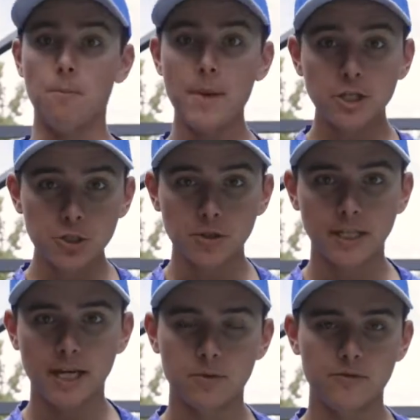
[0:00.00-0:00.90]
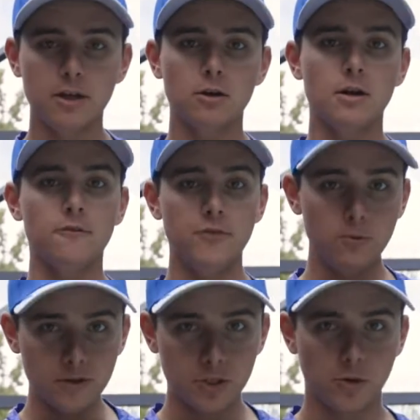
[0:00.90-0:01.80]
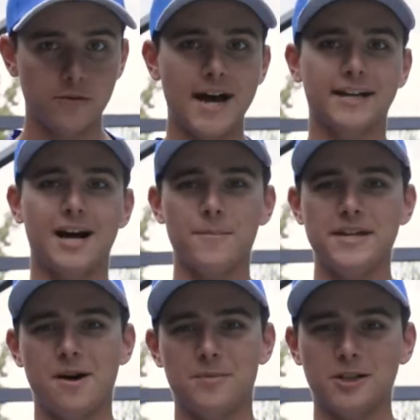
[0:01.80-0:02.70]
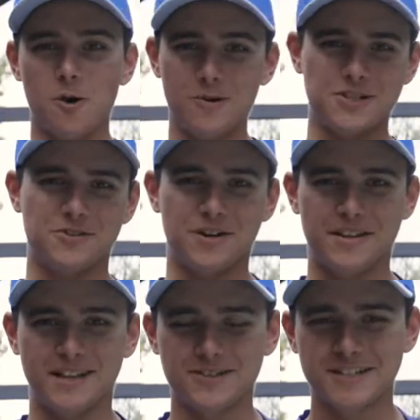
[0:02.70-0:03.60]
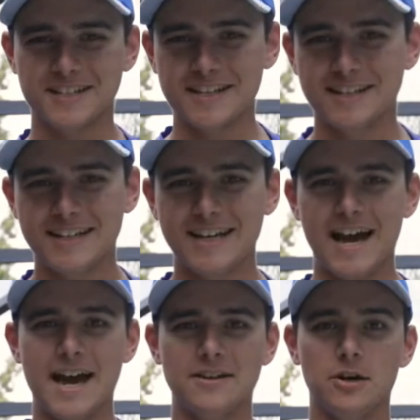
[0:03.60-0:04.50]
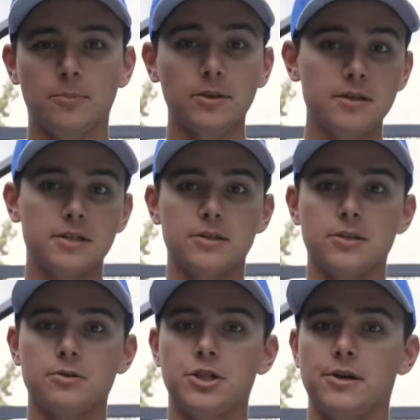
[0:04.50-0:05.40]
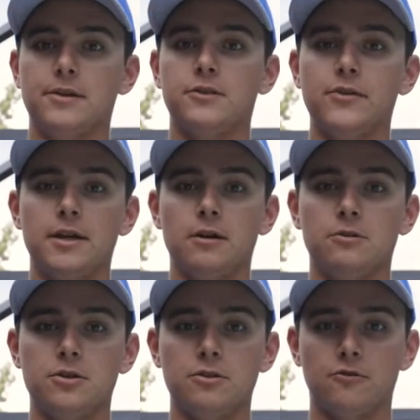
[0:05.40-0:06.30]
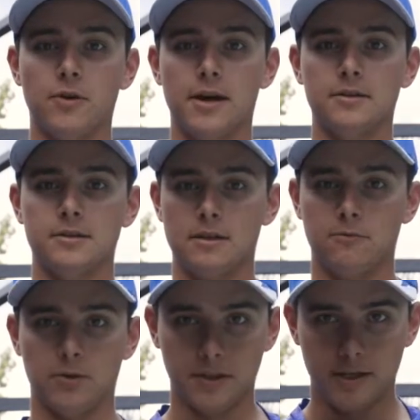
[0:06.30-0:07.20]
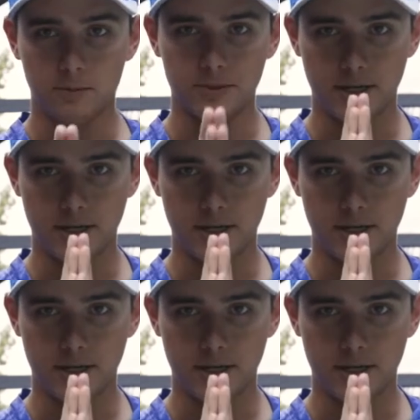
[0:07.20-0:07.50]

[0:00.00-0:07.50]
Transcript: make sure you like the video if you enjoyed that. Comment down below what you thought of that little skit. And please consider sharing this video to your friends. It really helps